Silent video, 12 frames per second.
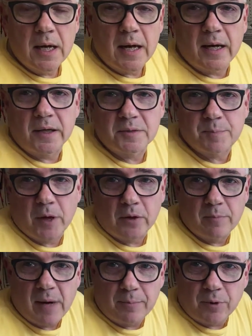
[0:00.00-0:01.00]
as part
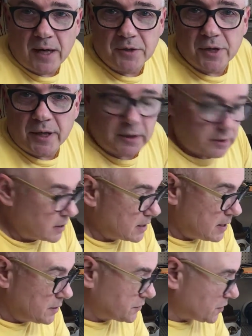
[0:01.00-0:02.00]
of my project.
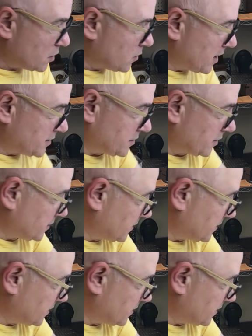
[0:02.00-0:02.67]
So as an